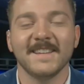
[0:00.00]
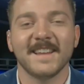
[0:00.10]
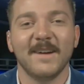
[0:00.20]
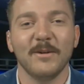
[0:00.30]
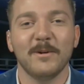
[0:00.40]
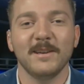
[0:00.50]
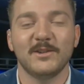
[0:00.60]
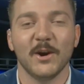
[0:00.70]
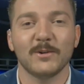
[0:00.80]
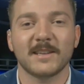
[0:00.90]
is, and everybody
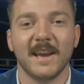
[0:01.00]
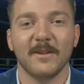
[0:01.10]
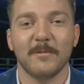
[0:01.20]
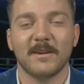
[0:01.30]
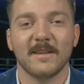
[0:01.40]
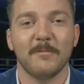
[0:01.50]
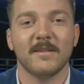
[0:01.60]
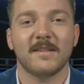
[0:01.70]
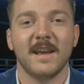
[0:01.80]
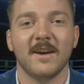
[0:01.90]
jokes, Caitlin, because they've
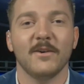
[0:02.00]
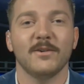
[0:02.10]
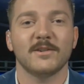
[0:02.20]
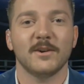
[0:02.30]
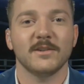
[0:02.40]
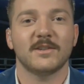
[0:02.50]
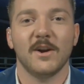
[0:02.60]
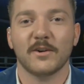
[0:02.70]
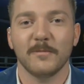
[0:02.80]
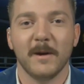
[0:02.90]
been saying unders are a
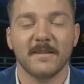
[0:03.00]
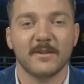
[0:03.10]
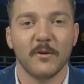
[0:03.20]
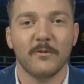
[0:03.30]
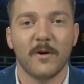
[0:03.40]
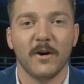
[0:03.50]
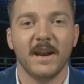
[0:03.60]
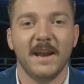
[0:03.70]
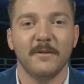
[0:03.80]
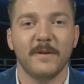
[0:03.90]
sucker bet so far in
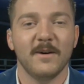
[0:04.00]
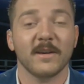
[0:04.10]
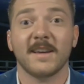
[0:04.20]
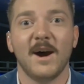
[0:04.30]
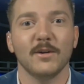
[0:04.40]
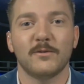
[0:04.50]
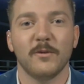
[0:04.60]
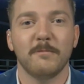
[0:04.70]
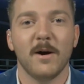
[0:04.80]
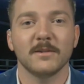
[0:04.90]
NFL and college
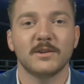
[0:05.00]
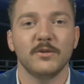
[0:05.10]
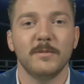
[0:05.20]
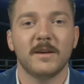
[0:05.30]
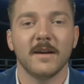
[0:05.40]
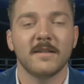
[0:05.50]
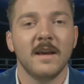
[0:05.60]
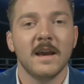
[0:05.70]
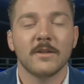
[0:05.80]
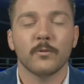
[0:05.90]
football too, because
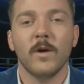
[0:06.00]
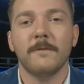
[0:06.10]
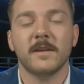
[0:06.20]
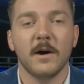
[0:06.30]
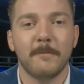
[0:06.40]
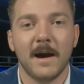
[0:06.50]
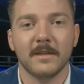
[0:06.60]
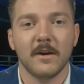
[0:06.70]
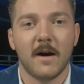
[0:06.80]
the refs help out the